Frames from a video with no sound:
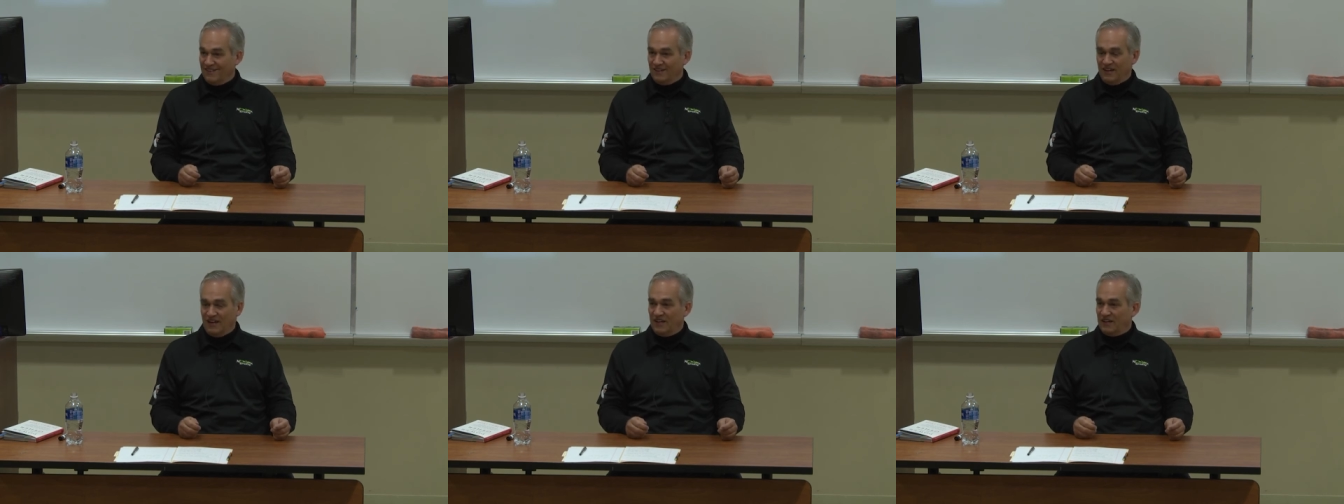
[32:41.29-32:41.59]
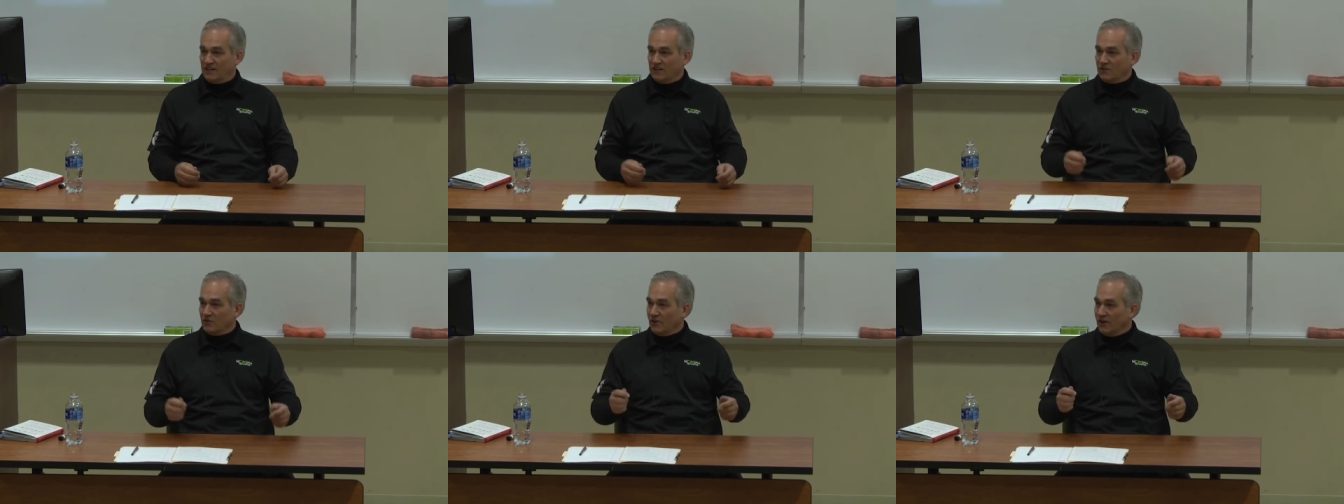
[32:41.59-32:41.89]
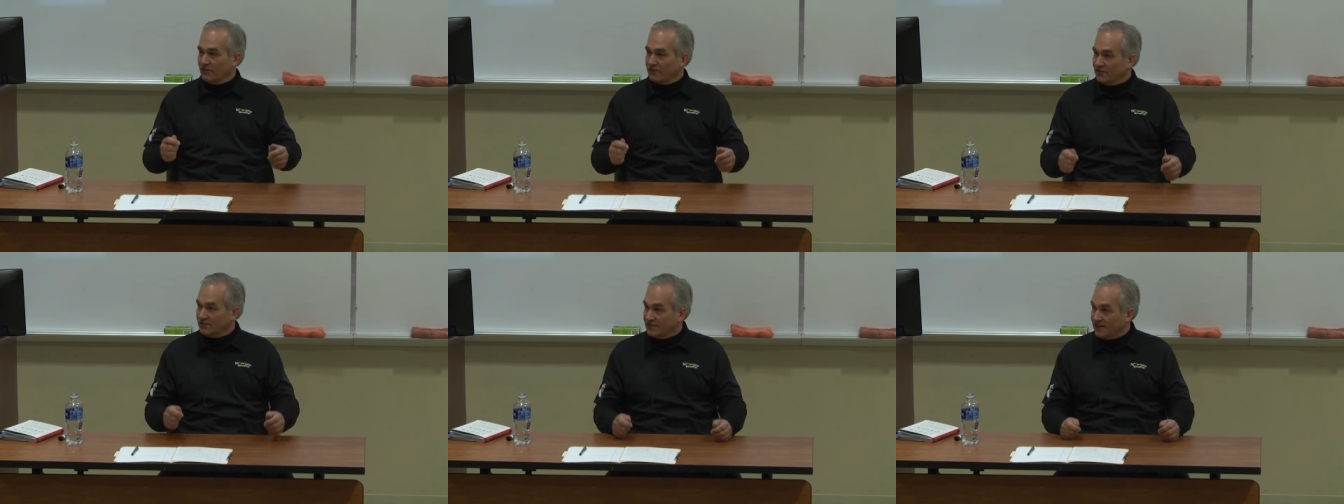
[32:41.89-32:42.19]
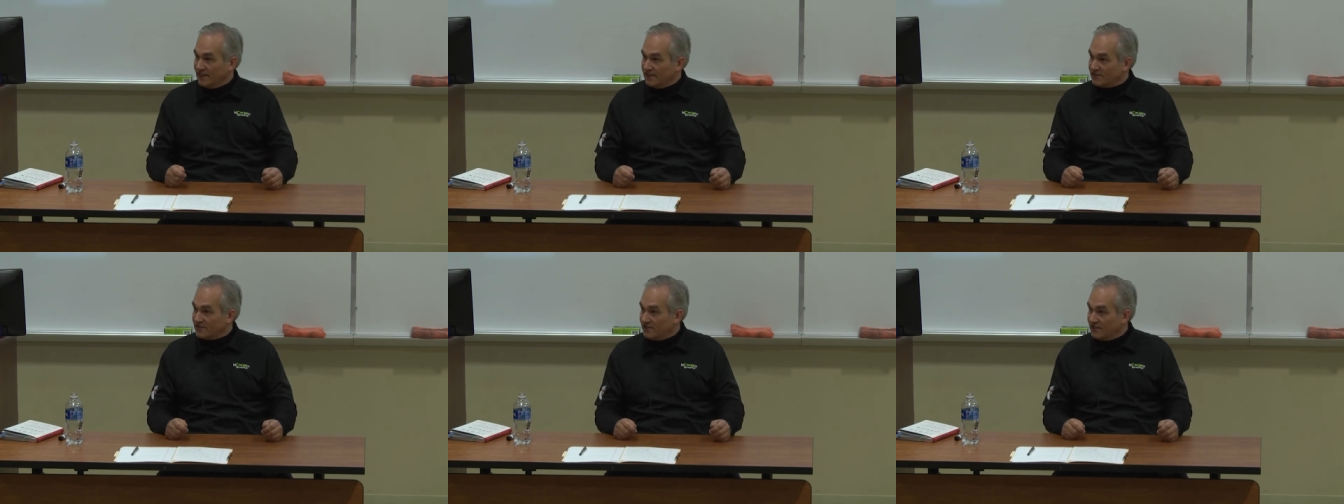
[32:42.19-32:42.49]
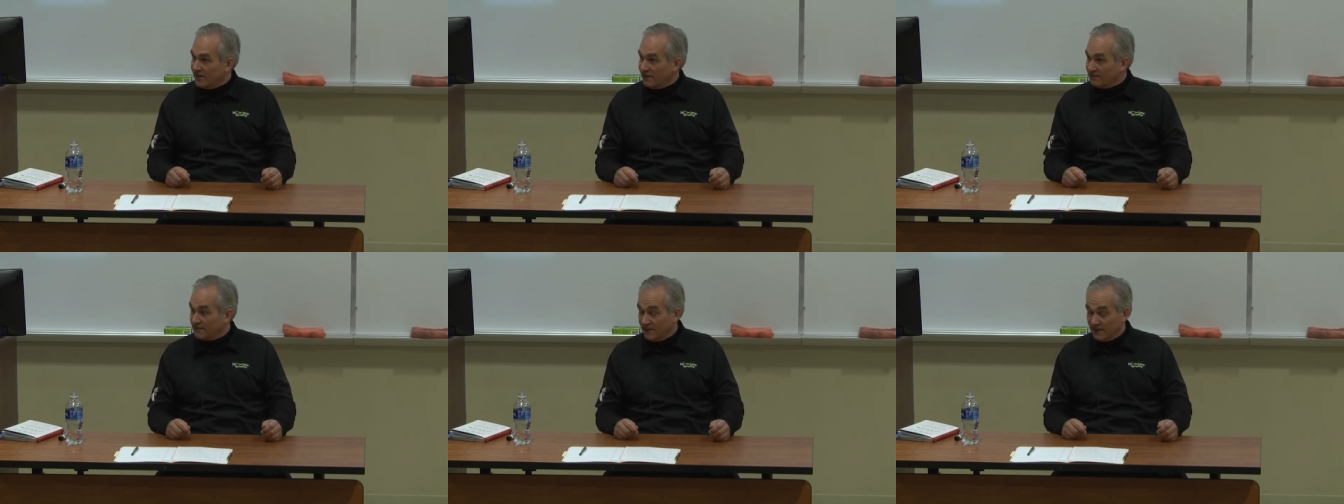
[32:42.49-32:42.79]
I had to go out on dates
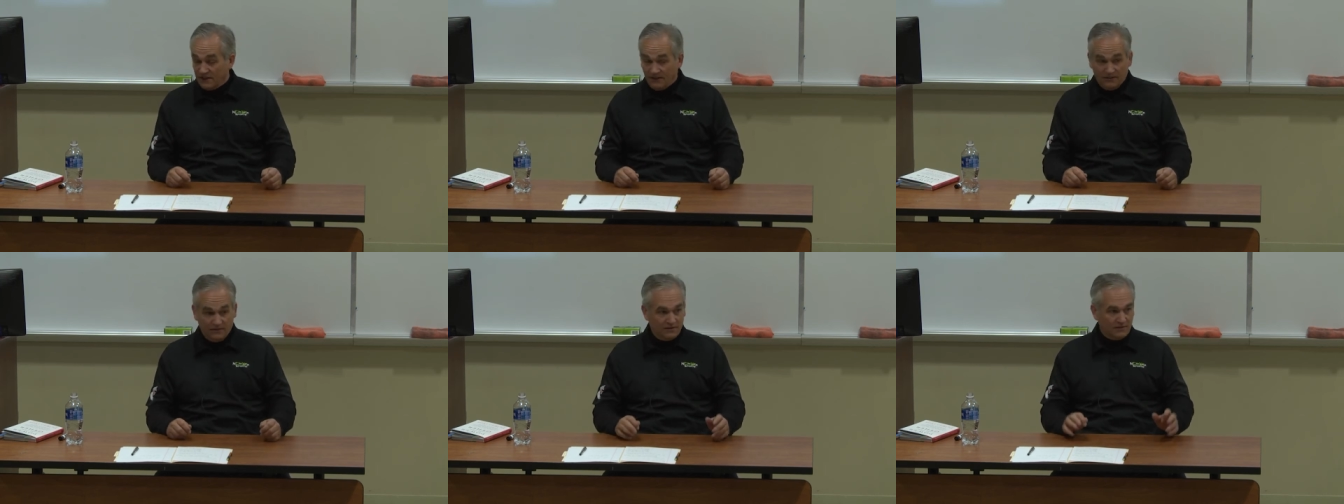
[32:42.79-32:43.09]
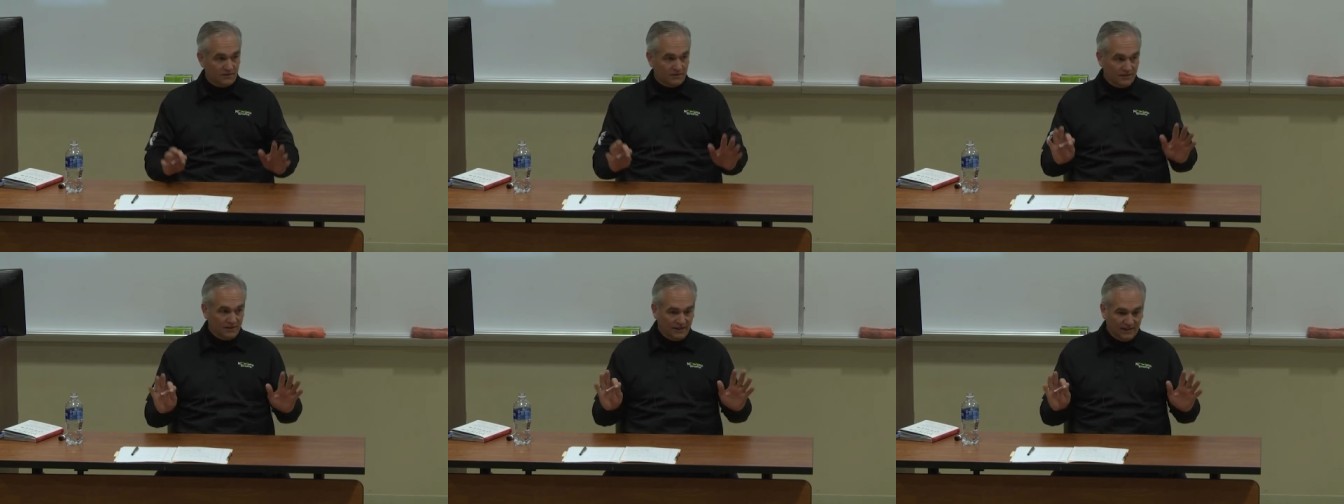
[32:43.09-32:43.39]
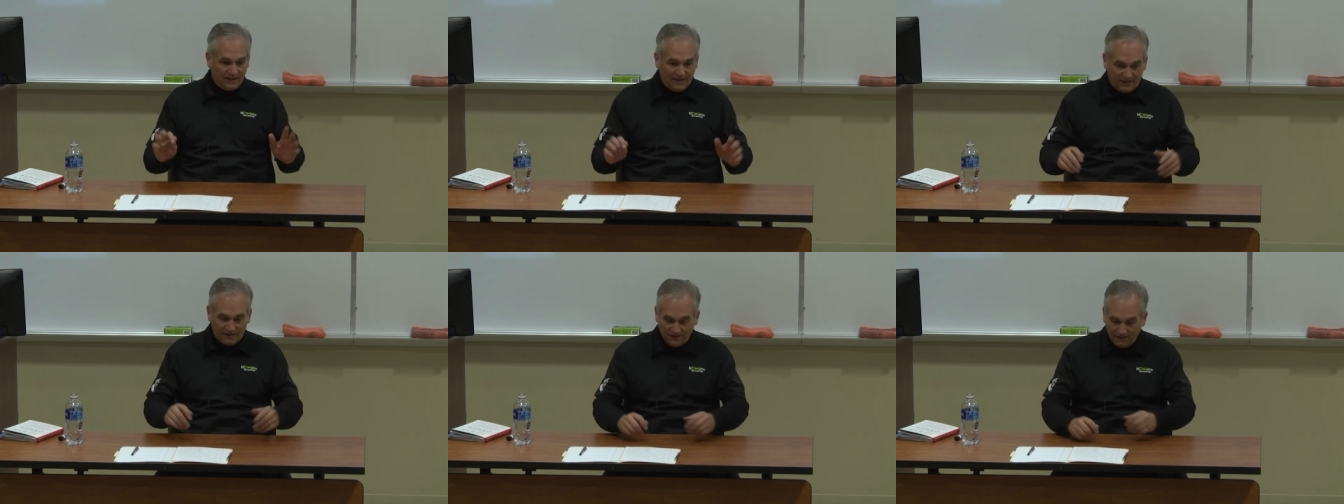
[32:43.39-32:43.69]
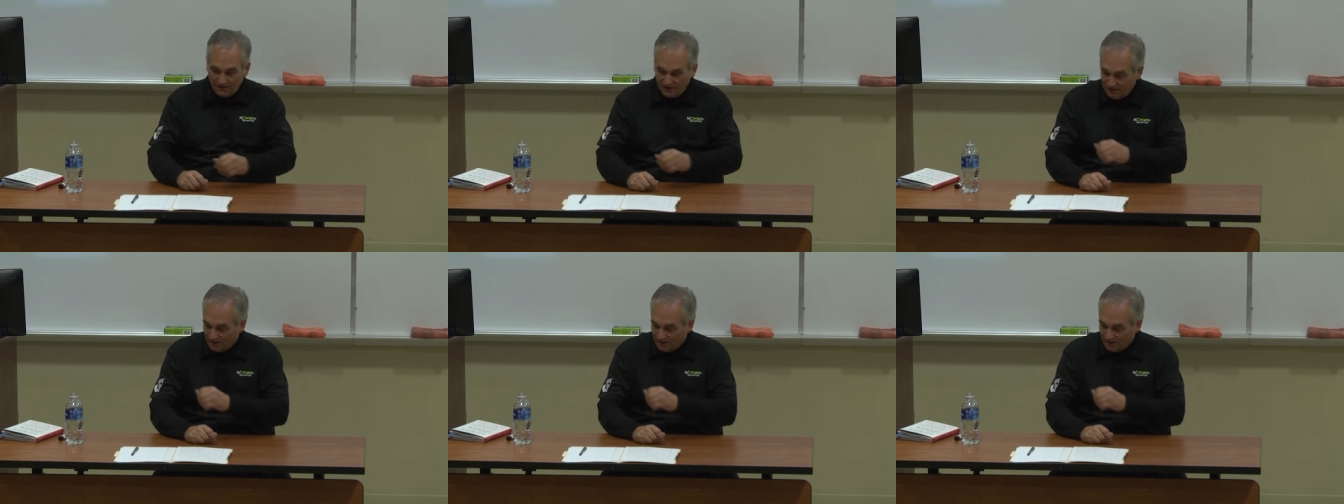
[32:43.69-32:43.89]
in that thing. That's all I had.